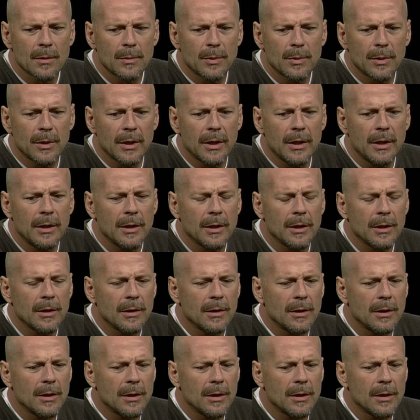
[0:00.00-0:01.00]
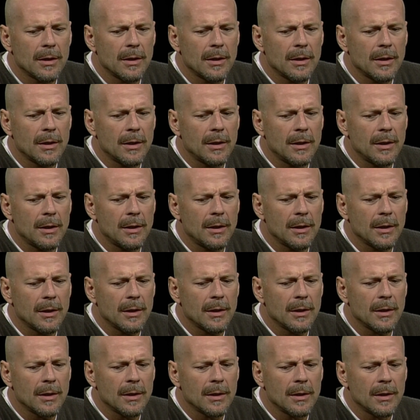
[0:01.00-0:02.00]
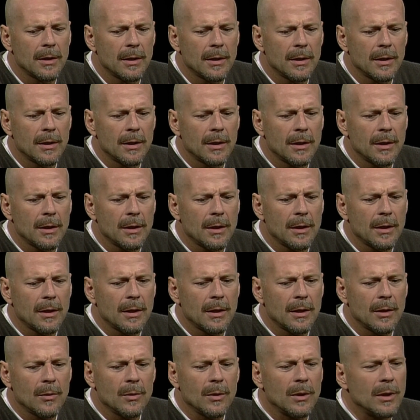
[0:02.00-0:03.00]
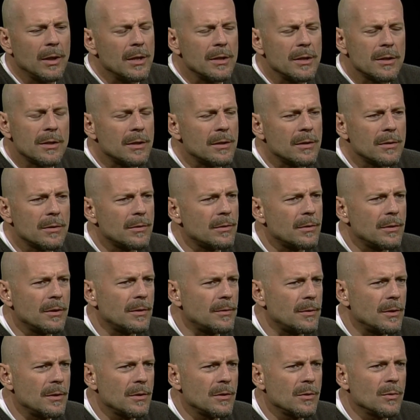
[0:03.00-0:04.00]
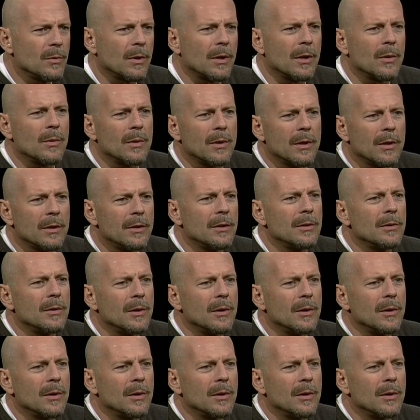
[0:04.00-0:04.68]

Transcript: play there, uh, and uh, I realized this, this is what I want to do.